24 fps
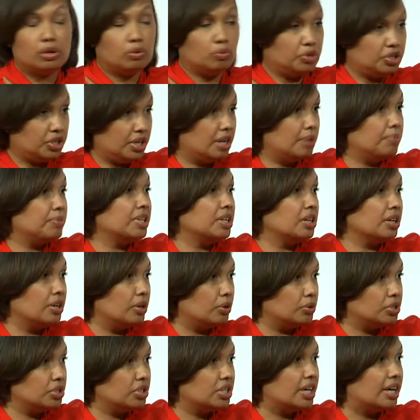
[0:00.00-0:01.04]
which can be
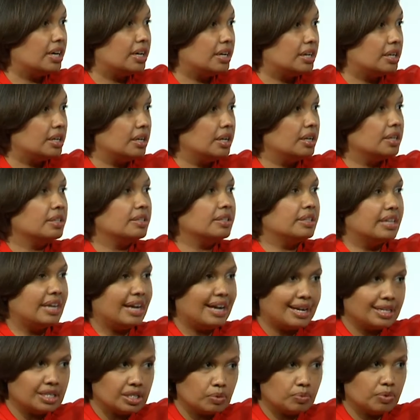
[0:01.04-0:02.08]
negotiated,
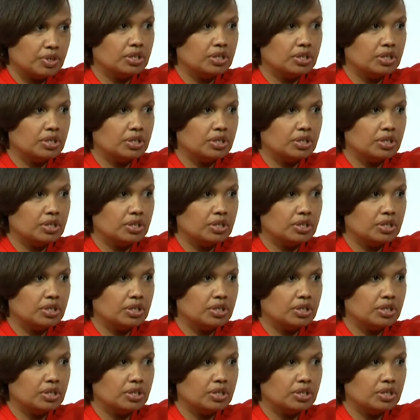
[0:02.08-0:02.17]
that's